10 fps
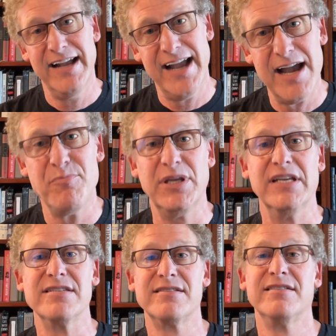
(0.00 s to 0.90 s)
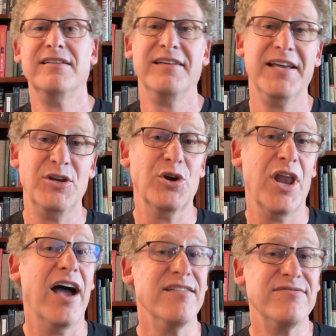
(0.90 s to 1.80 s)
happiness in your
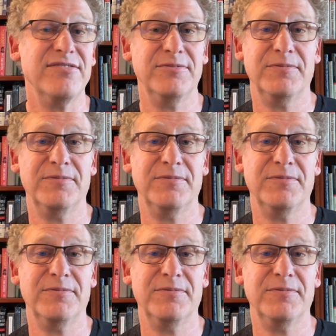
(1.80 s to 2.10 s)
life.